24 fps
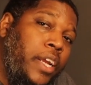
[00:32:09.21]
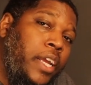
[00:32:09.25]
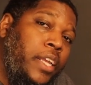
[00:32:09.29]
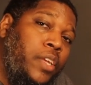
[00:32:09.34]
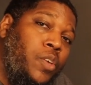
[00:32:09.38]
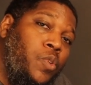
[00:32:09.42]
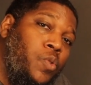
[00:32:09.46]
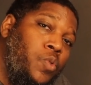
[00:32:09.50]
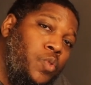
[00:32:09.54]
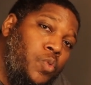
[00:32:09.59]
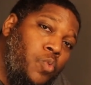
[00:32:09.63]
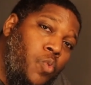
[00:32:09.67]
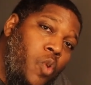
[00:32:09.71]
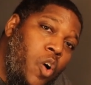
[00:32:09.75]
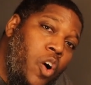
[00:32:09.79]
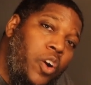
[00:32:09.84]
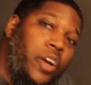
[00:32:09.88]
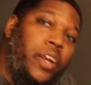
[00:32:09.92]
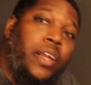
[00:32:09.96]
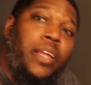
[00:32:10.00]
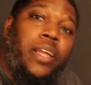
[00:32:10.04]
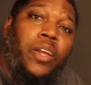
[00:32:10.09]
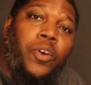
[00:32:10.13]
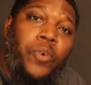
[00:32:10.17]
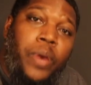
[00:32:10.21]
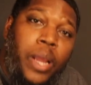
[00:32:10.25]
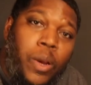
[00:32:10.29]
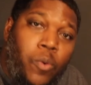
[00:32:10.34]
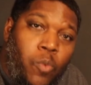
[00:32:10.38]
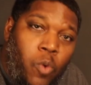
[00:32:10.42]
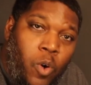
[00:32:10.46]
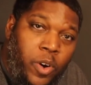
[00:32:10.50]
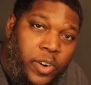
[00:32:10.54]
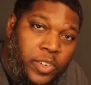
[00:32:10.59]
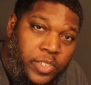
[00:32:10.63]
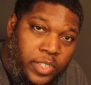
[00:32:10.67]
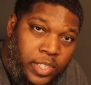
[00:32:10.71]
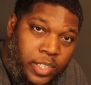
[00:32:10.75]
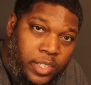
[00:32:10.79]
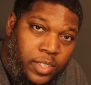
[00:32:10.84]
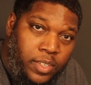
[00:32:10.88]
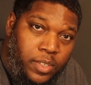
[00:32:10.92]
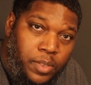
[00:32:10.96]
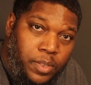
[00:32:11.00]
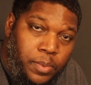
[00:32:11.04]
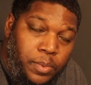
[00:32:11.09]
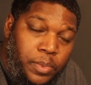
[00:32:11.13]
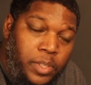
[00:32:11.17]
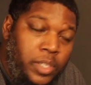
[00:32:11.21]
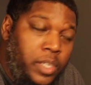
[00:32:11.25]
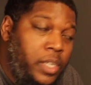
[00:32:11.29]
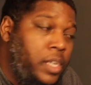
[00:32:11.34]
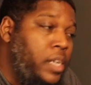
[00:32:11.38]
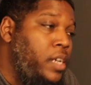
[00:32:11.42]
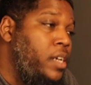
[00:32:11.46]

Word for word: and use water and create water systems.